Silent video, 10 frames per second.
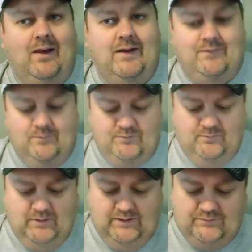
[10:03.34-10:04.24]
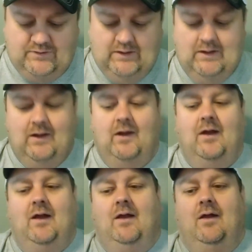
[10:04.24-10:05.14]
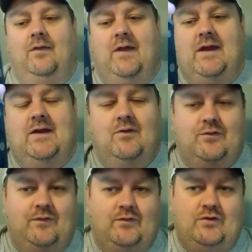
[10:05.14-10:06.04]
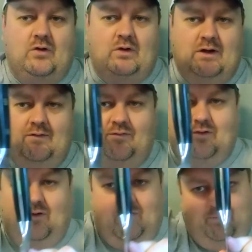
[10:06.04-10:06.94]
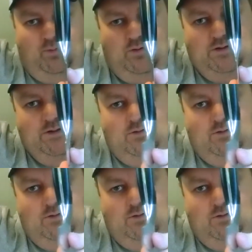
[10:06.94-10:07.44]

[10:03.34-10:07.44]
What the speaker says: I like them so much. The handles on the Shoguns are pretty